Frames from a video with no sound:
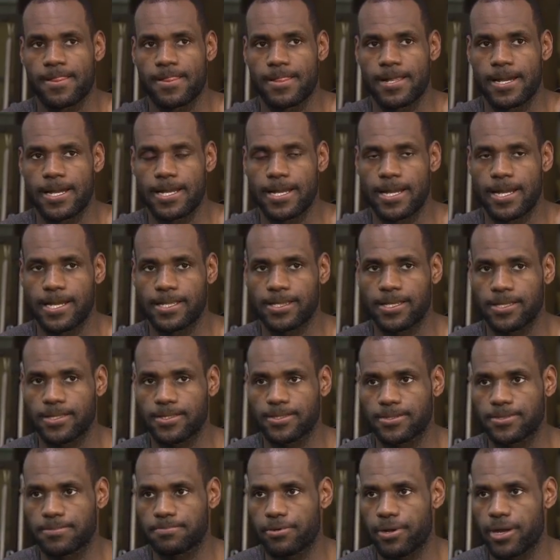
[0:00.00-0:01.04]
I
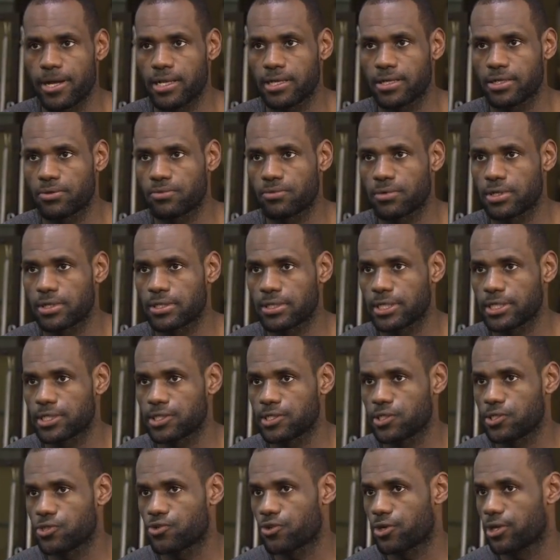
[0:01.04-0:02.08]
think probably the one
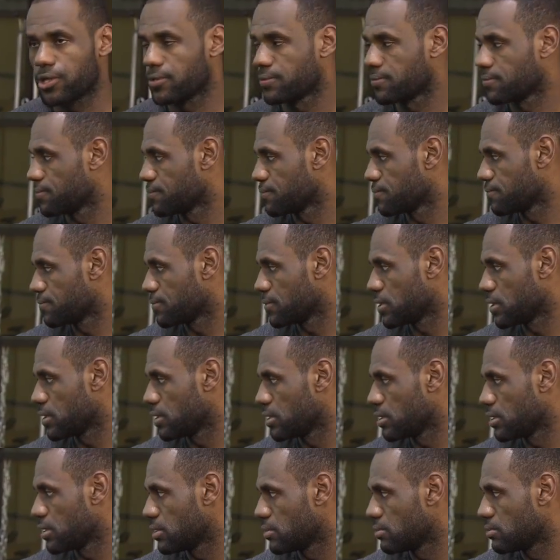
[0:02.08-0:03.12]
against Detroit.
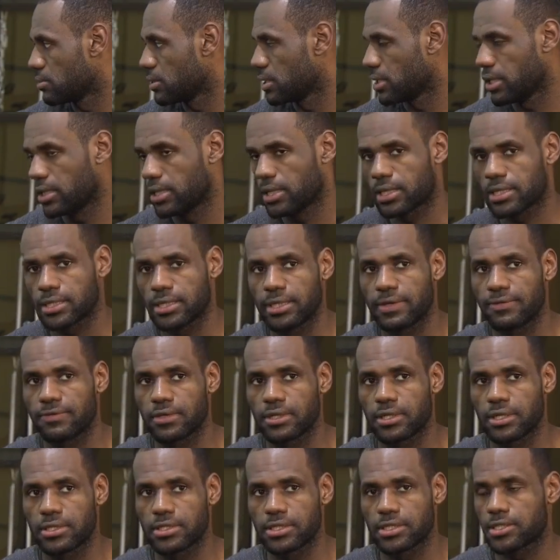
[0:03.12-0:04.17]
And
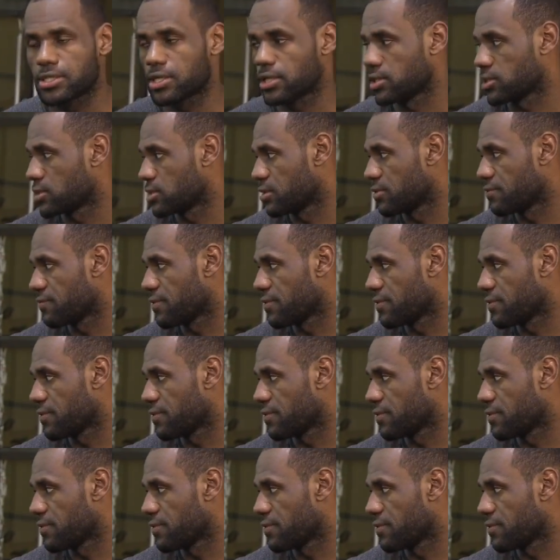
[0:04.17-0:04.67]
Cleveland that took us to the